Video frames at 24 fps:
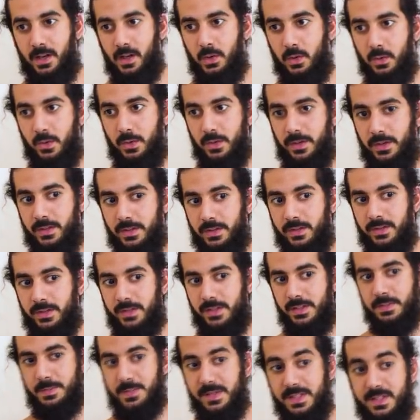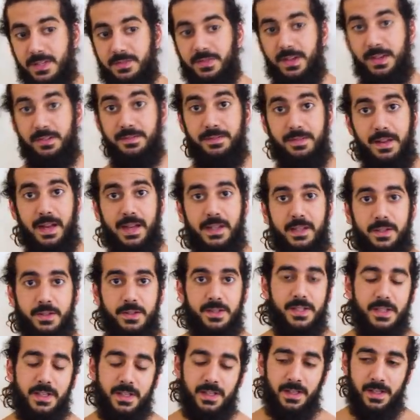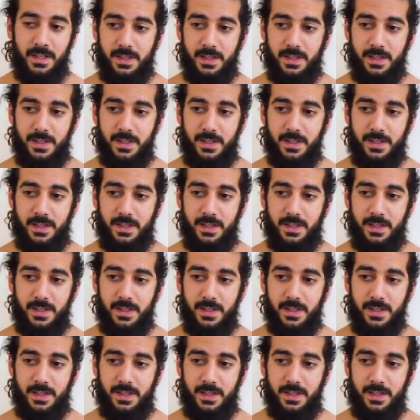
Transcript: hold specific values.